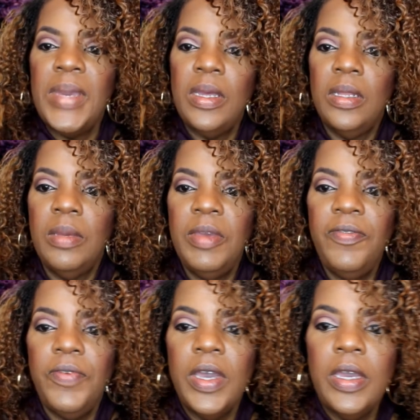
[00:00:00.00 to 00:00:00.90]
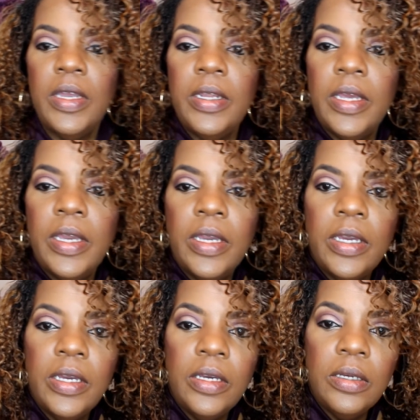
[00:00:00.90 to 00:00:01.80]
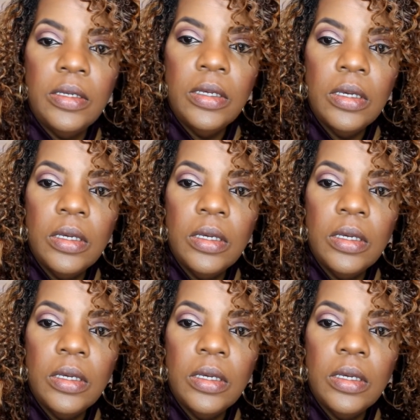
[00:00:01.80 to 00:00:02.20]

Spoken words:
And let me find a